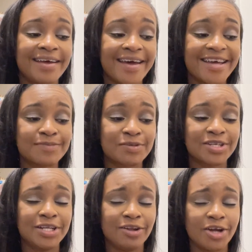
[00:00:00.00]

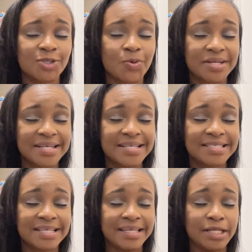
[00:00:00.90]
especially in large quantities,
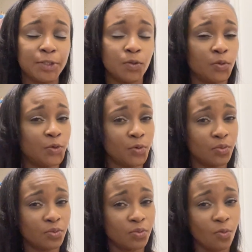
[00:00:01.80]
and then don't
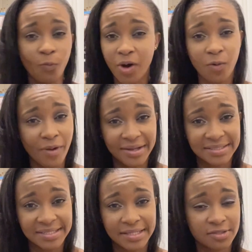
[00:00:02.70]
know what wax
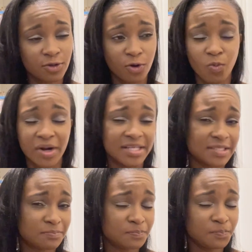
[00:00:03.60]
it is or what is
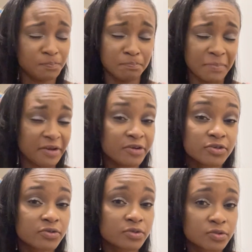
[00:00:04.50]

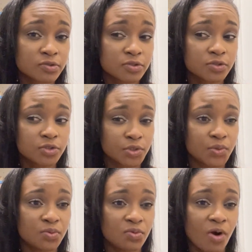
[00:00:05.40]
meant to
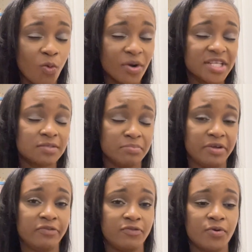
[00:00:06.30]
do or what it's
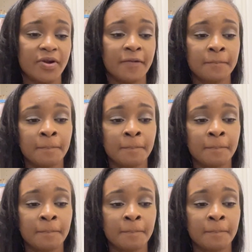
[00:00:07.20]
meant for.